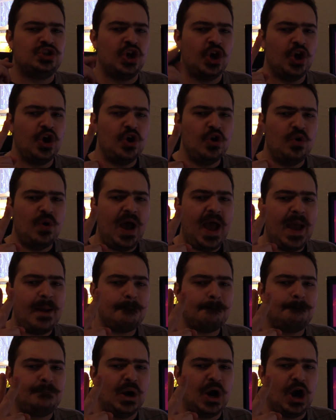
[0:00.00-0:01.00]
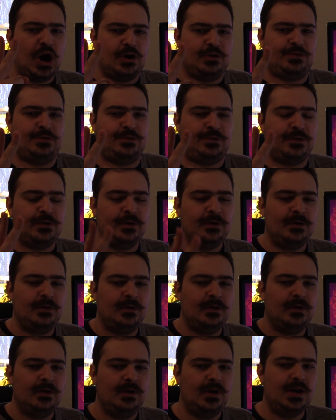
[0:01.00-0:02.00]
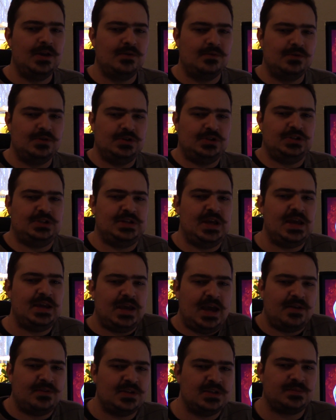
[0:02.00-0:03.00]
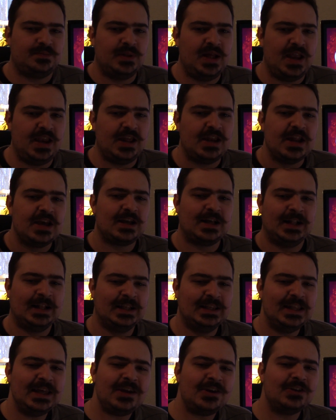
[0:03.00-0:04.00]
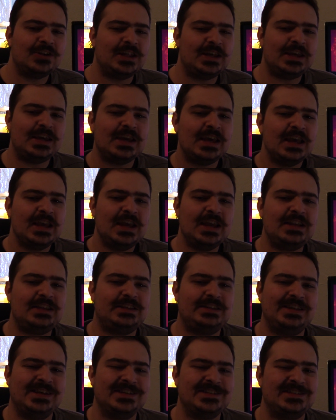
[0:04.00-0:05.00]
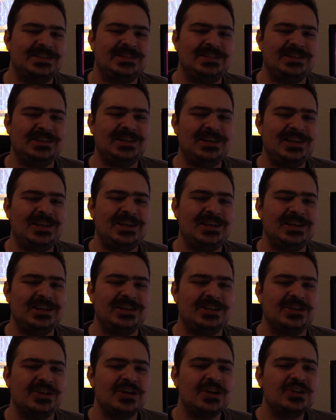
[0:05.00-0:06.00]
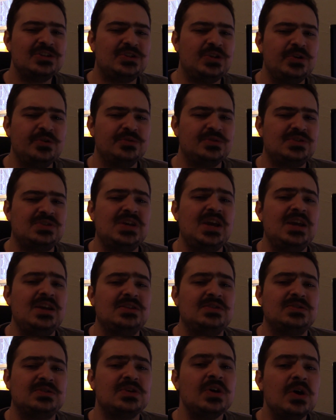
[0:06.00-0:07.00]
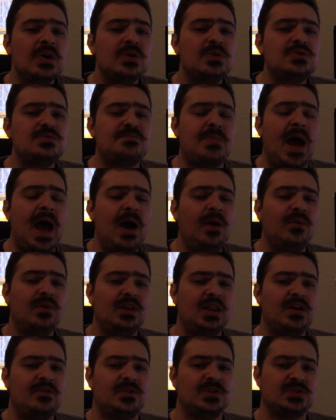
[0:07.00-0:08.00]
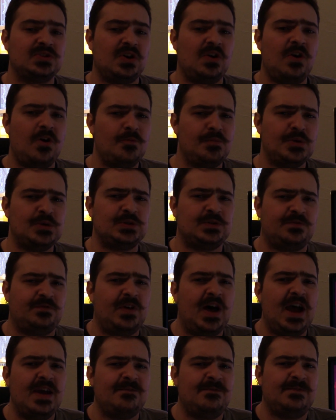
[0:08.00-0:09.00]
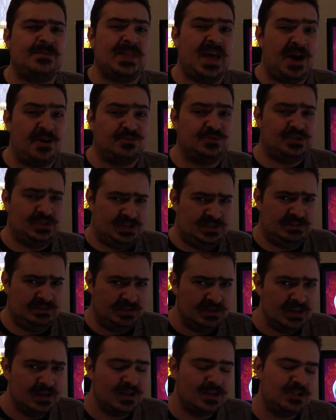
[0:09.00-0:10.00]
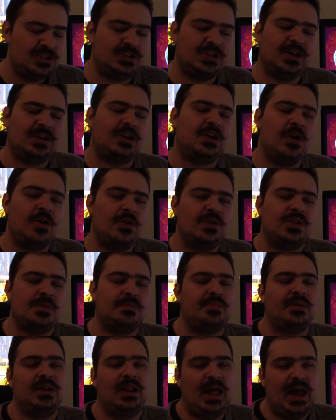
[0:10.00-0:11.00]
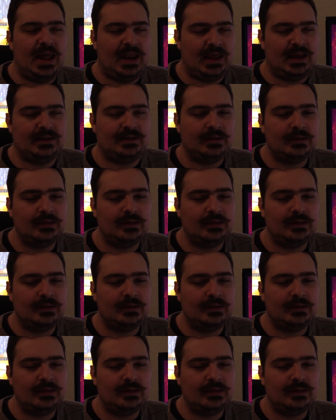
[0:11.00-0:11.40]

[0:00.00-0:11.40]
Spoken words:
2 at birth in order to take out this planet. Clearly, it doesn't need 2 Saiyans whose power levels are almost 5,000 to go to the planet.